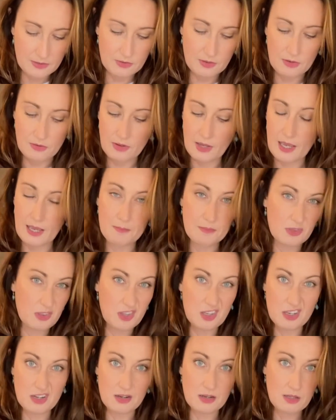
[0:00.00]
So
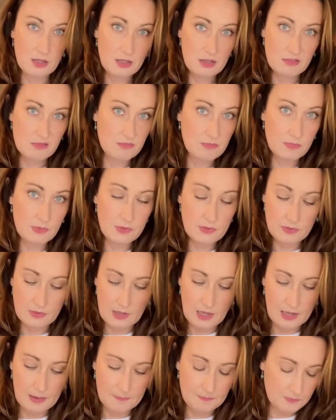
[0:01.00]
Amazon
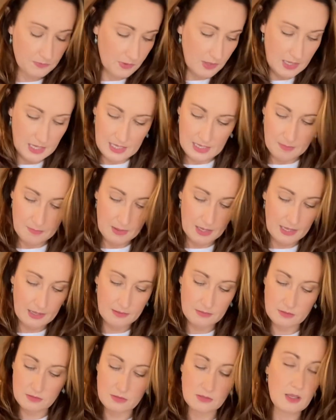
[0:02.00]
heat mat,
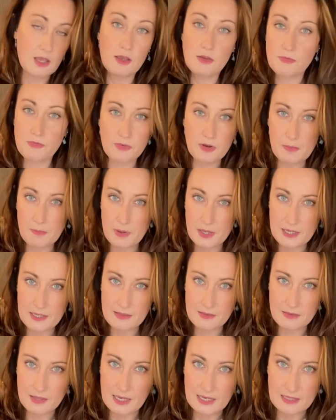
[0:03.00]
go for it. Mine
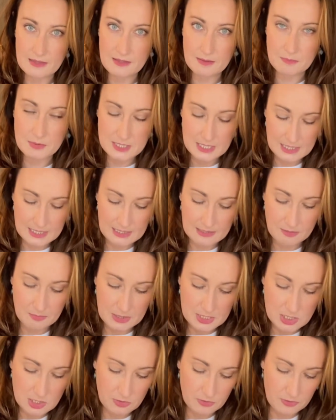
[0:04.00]
isn't anything particularly
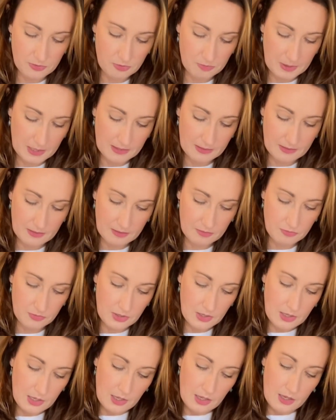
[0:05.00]
special or expensive.
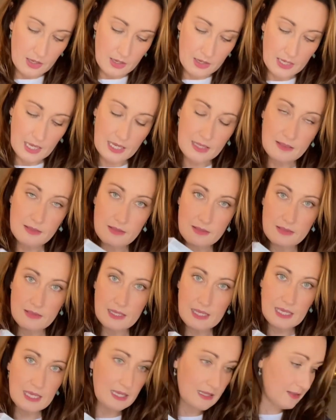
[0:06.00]
Okay, the
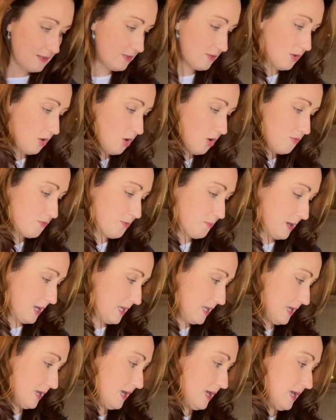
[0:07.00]
seeds of
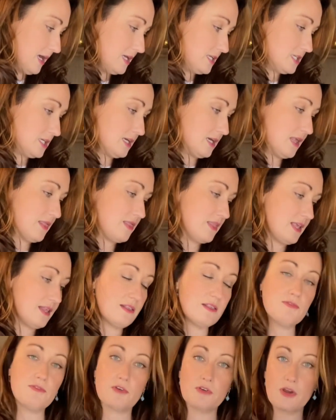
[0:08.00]
Rudbeckia hirta, and
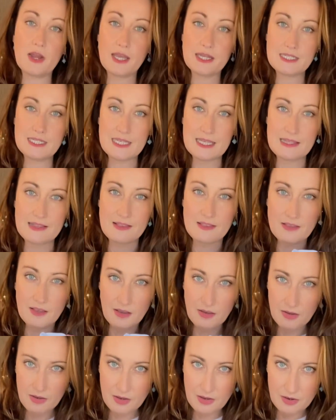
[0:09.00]
this variety is
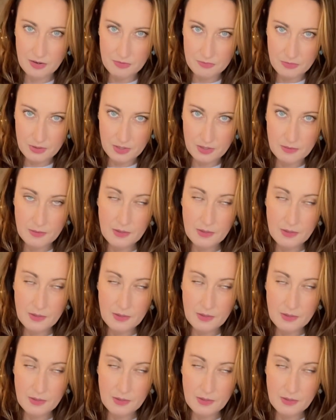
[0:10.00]
Sahara.